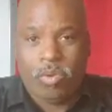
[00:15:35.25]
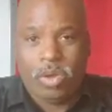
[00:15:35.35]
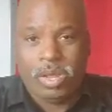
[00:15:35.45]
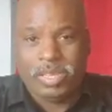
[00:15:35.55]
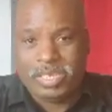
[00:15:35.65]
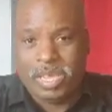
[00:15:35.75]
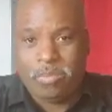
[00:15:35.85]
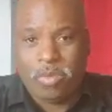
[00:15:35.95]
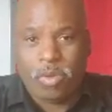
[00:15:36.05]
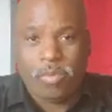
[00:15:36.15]
or
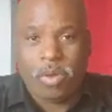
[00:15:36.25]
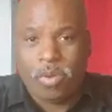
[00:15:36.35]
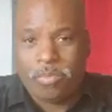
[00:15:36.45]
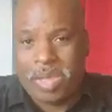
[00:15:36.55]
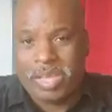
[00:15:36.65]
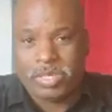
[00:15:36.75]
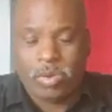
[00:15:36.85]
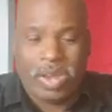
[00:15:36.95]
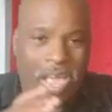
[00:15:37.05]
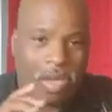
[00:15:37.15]
T-Mobile or
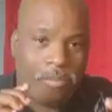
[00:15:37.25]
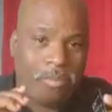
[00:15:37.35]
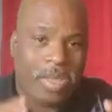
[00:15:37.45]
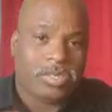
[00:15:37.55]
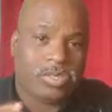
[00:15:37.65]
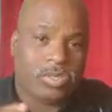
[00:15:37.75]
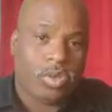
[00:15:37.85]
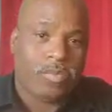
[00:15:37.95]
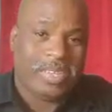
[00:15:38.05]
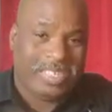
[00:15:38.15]
Metro, now Metro
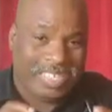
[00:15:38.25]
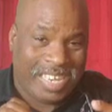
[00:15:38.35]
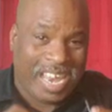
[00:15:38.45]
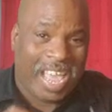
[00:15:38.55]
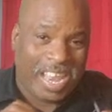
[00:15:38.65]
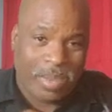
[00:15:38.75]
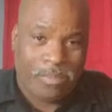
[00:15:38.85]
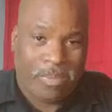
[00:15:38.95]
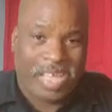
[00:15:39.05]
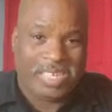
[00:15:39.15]
service is
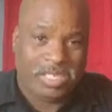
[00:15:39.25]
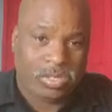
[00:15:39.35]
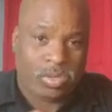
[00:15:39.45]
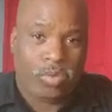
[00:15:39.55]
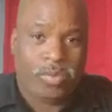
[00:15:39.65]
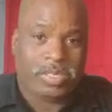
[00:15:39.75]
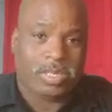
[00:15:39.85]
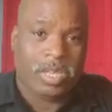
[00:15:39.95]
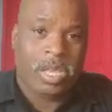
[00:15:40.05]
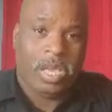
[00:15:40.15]
not the best
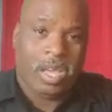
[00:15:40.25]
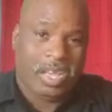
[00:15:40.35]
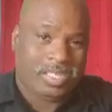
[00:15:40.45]
service.